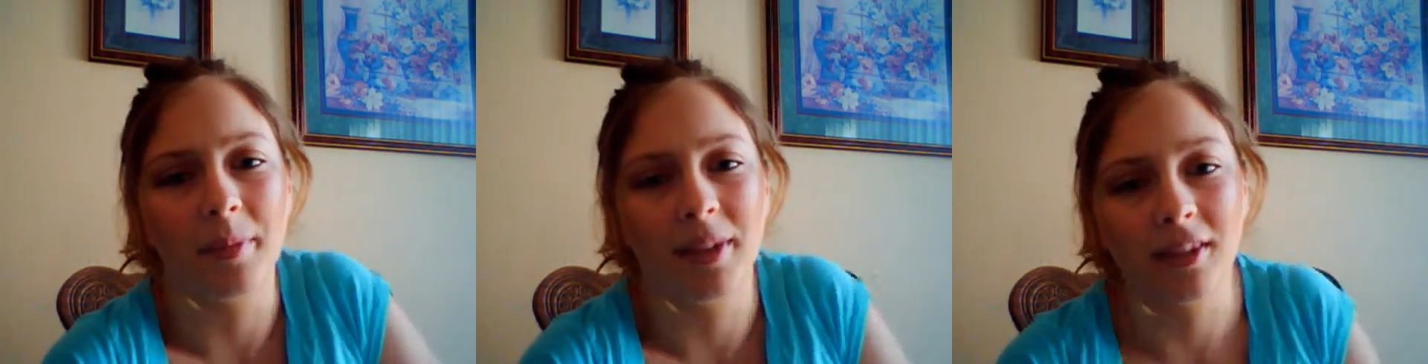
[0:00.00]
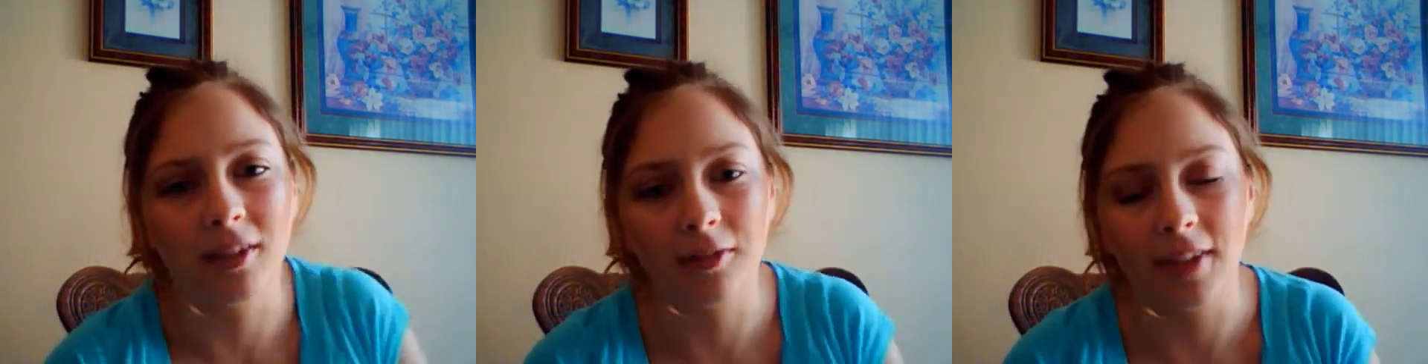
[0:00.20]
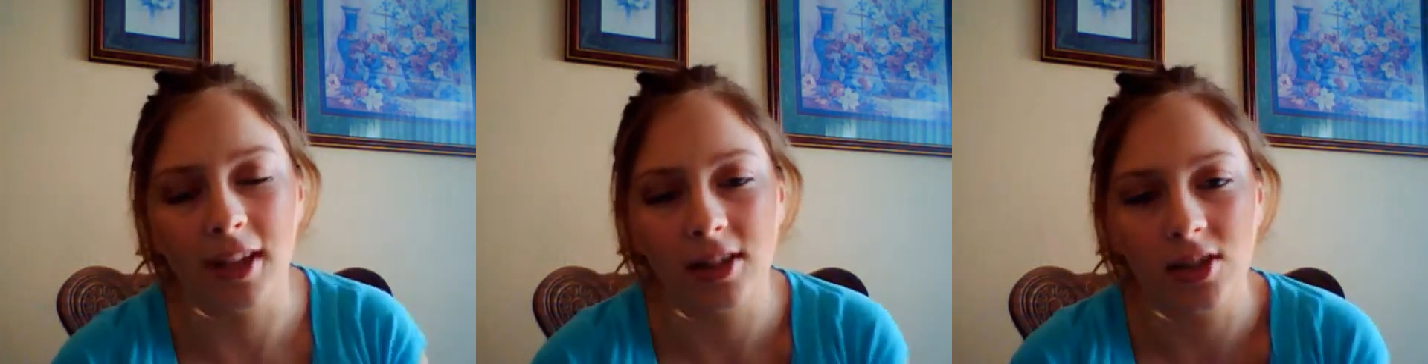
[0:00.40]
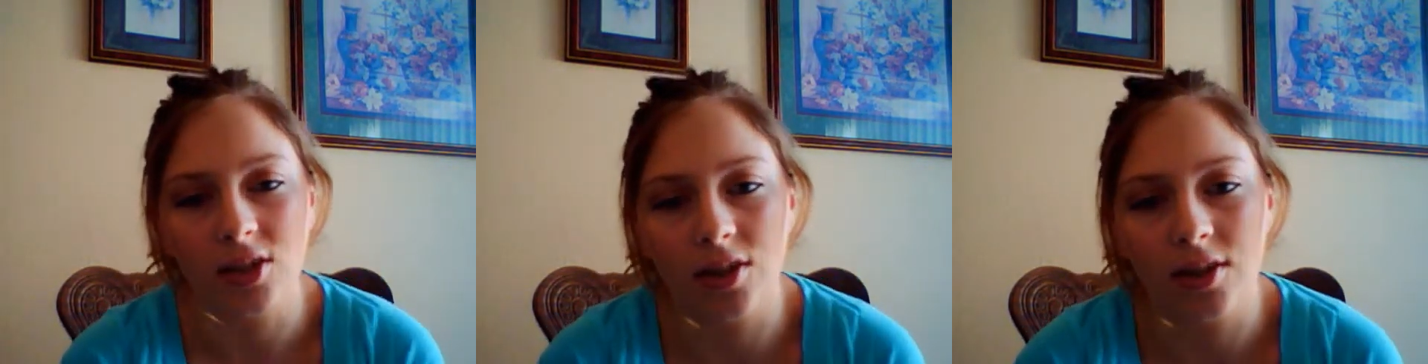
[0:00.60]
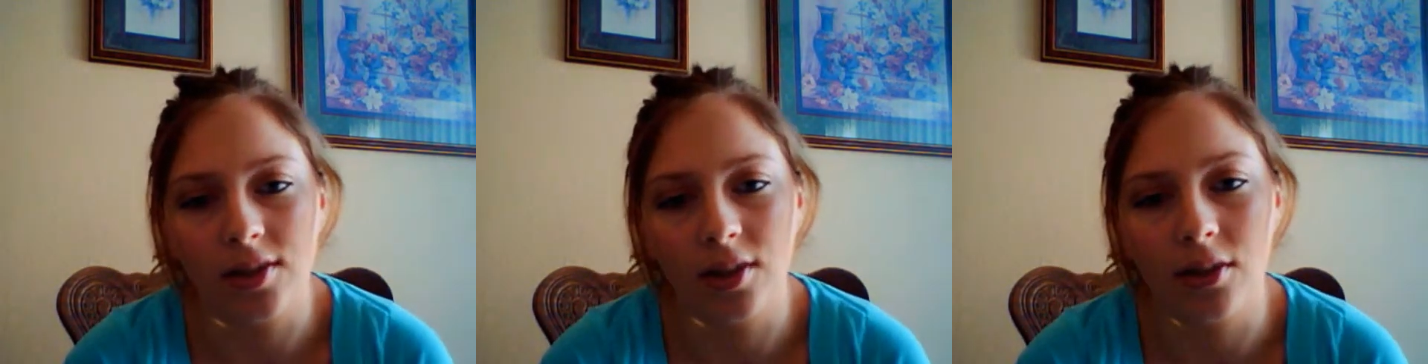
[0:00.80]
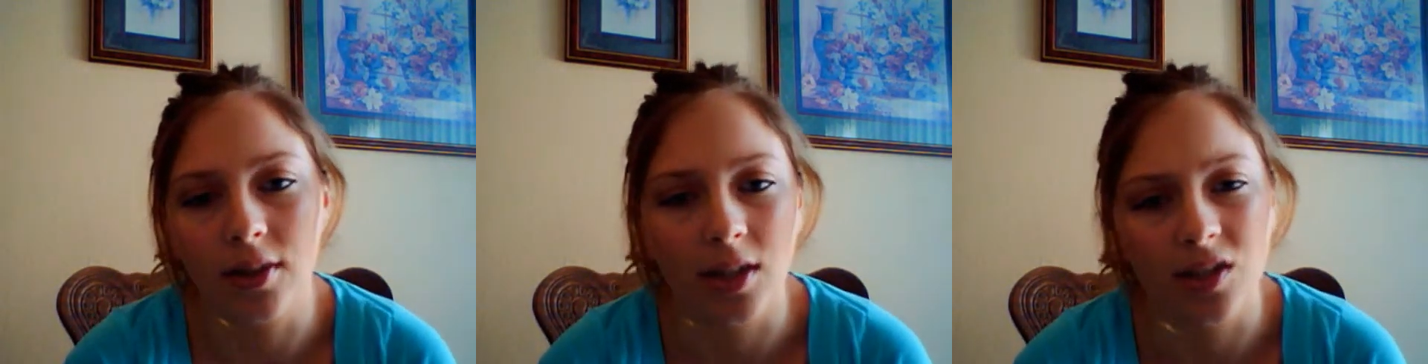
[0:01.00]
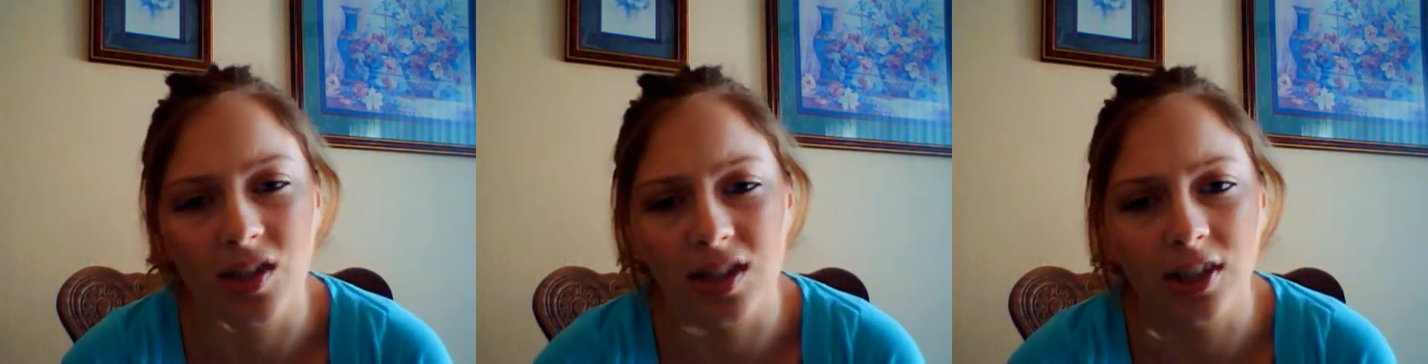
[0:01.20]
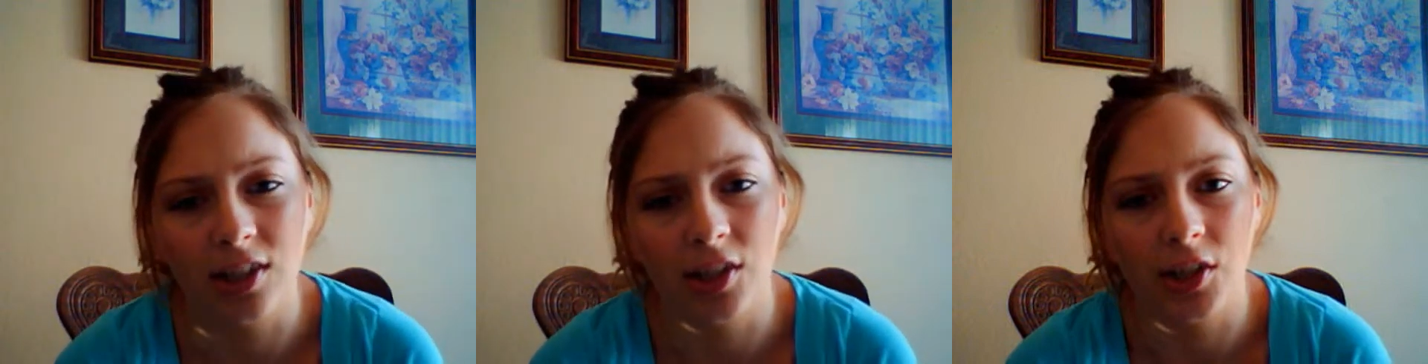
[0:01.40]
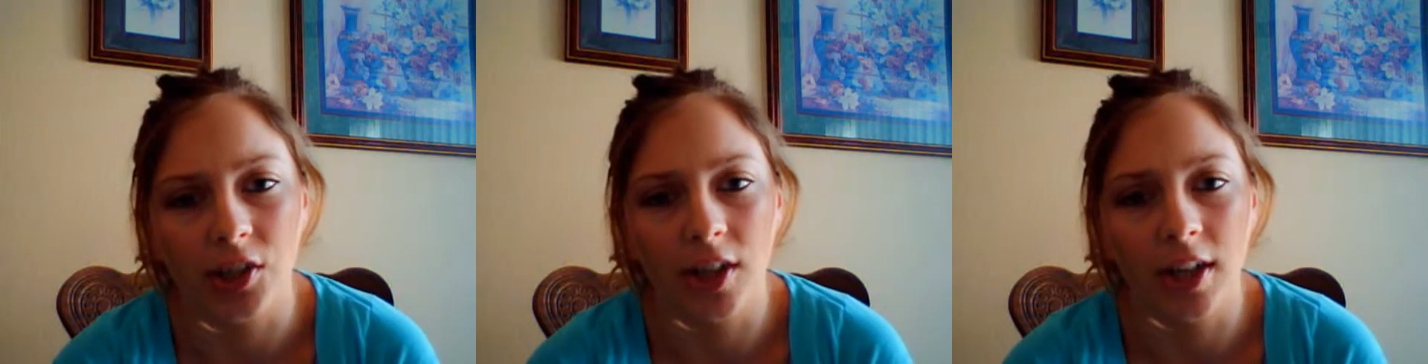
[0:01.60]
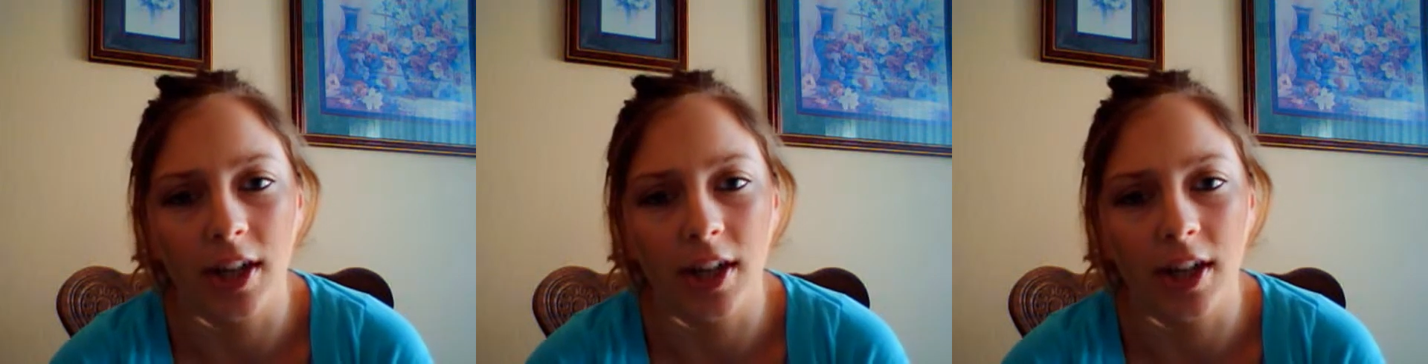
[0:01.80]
me heal faster so he was just gonna do it